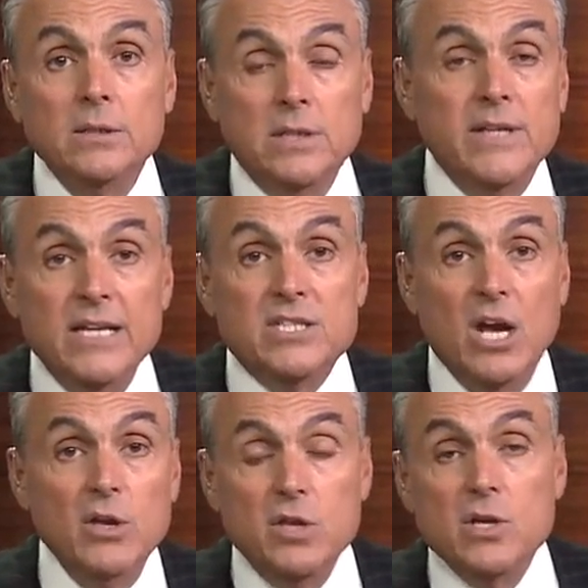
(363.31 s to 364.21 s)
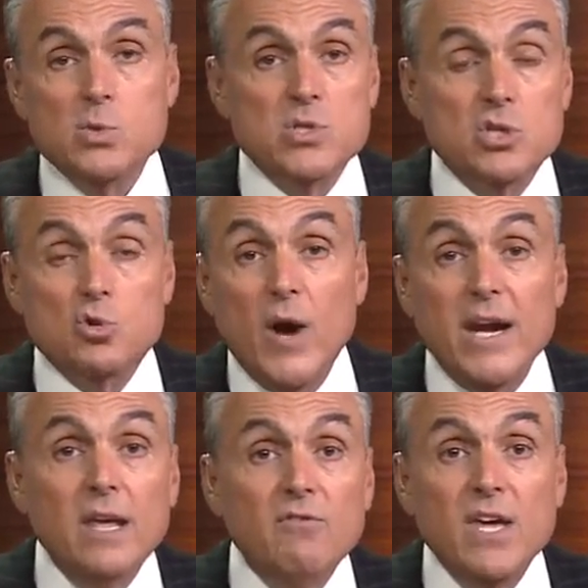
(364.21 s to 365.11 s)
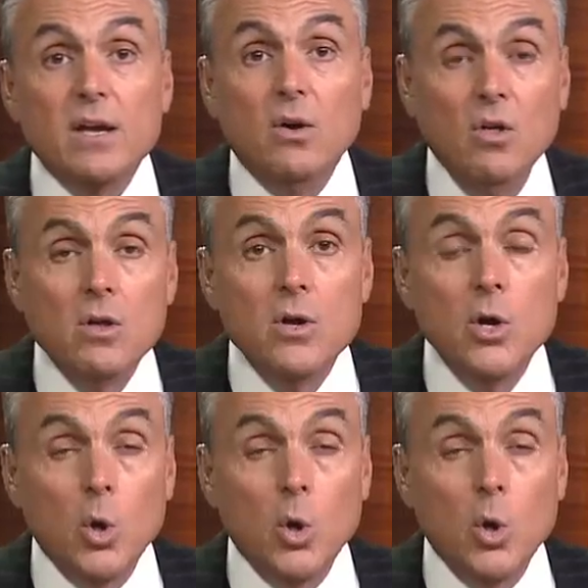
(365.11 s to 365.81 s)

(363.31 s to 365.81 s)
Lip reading: did they tell you this was a trading vehicle,